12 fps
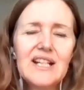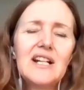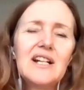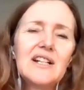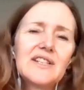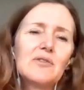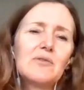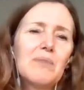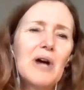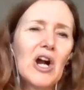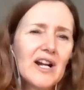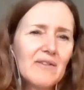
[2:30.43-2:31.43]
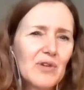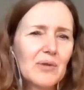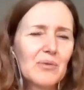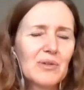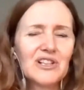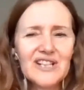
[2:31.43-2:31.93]
So part of
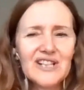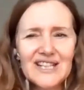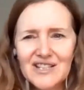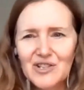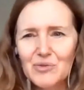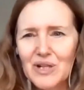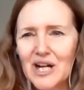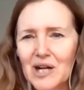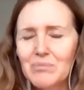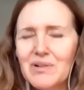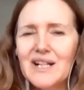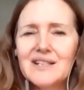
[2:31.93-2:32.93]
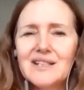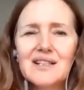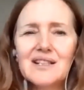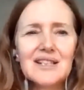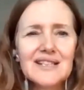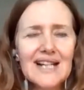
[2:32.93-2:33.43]
what we're looking to do in our
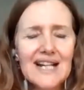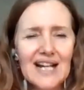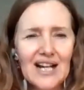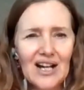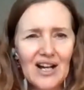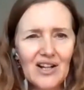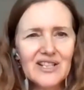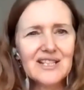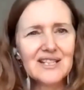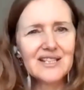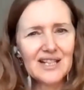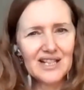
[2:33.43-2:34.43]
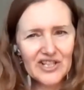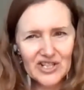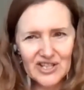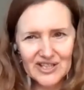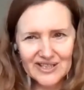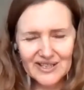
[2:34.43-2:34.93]
presence is how to
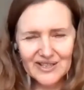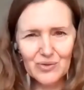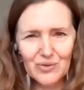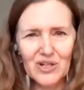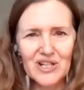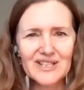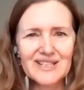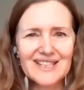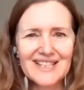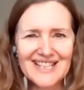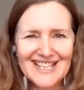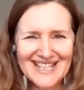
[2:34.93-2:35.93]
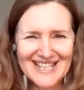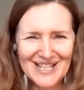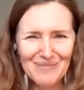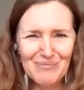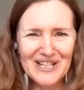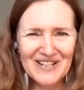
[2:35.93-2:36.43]
touch the source in a
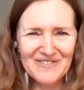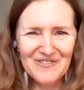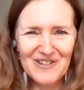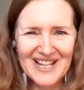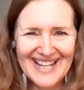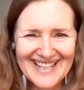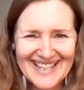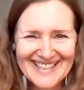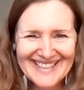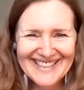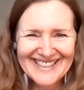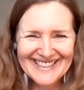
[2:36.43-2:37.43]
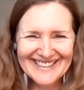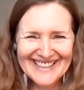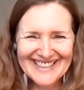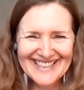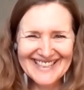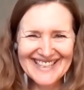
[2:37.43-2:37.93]
deep enough way.
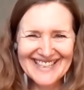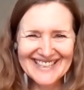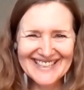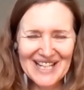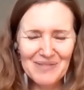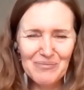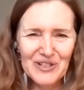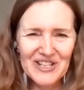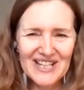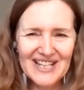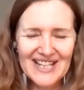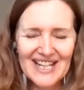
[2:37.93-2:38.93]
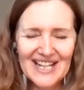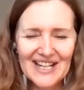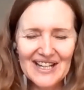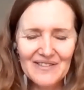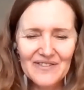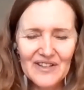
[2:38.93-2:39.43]
Like in the example that I
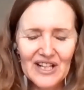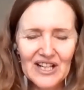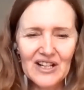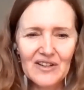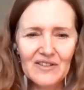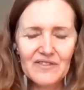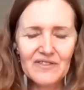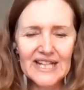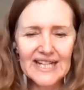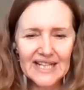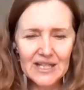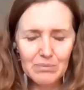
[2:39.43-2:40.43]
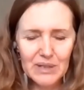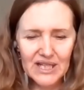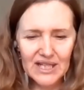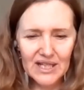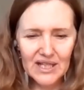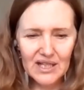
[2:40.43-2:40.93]
gave of needing to
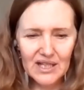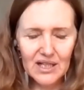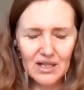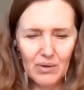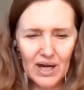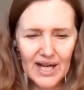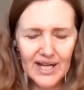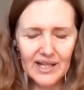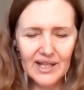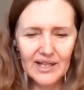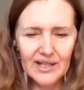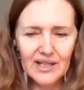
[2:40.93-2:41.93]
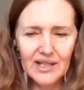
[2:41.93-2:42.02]
be quiet,